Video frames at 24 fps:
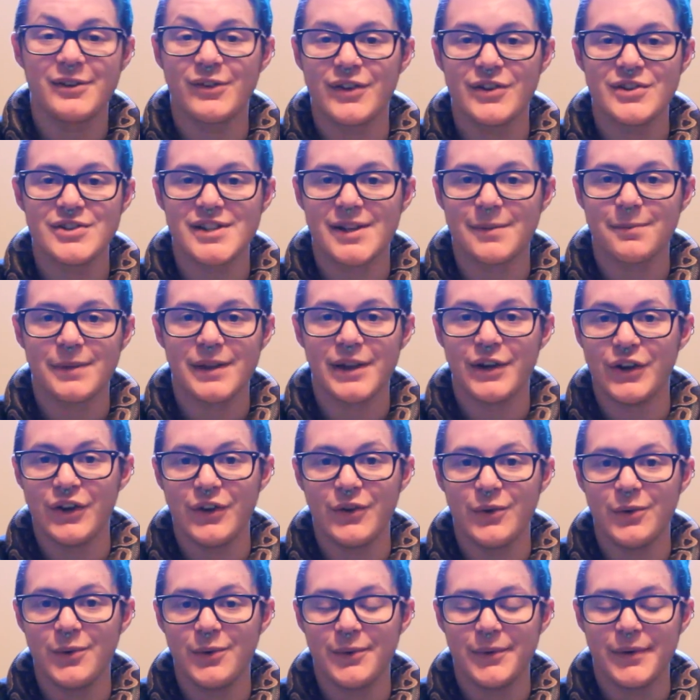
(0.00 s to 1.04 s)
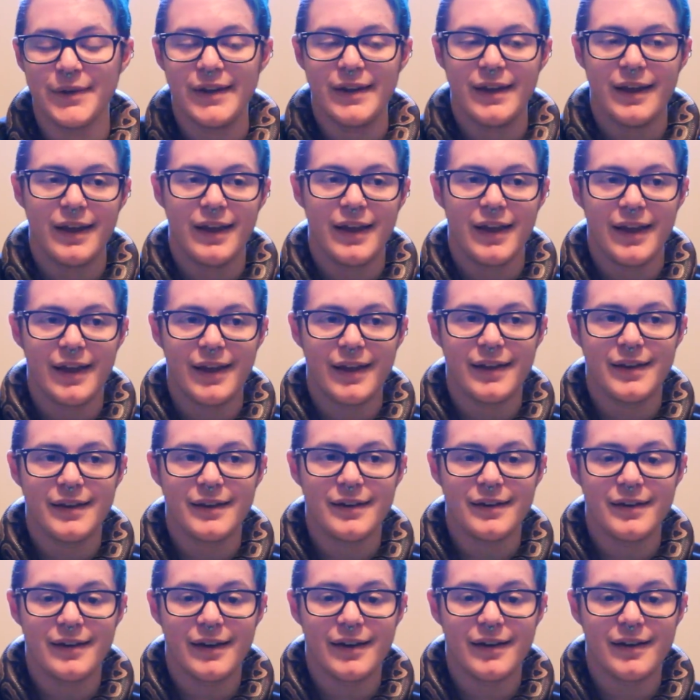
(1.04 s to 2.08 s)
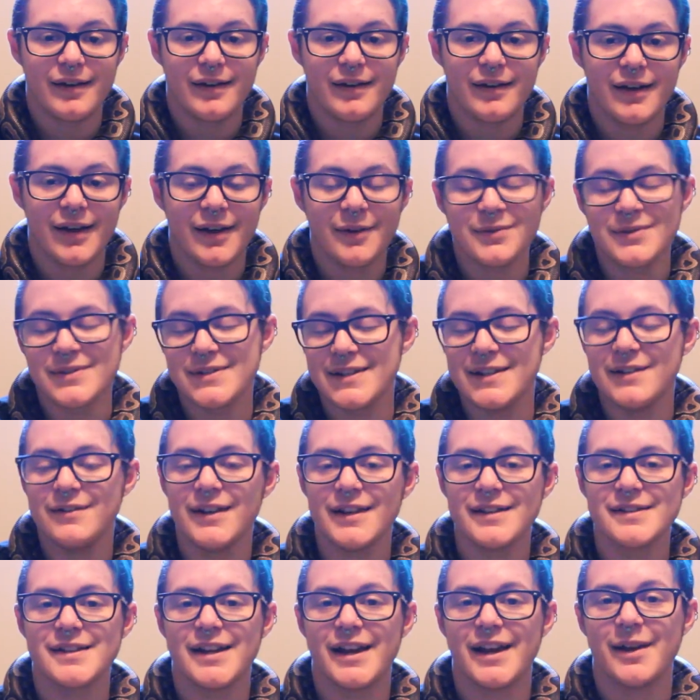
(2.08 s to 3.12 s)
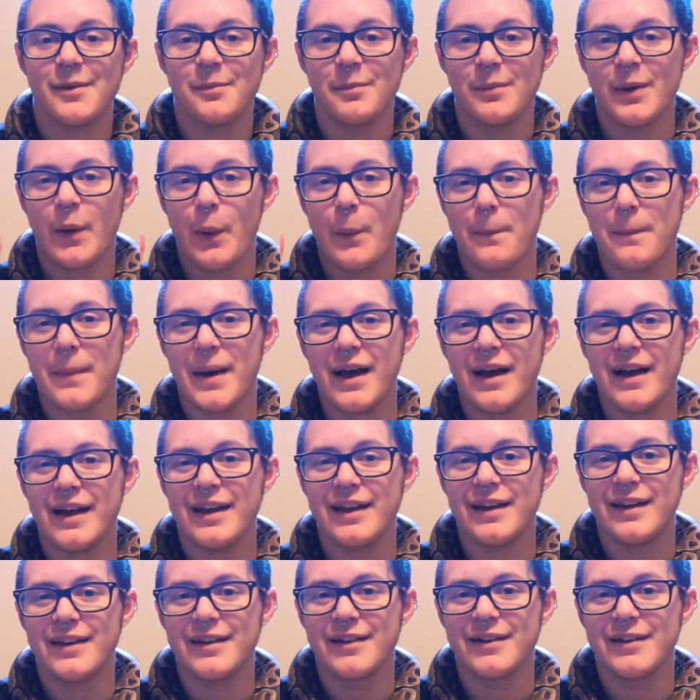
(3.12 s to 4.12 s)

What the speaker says: learned something new, and I will see you next time. Bye.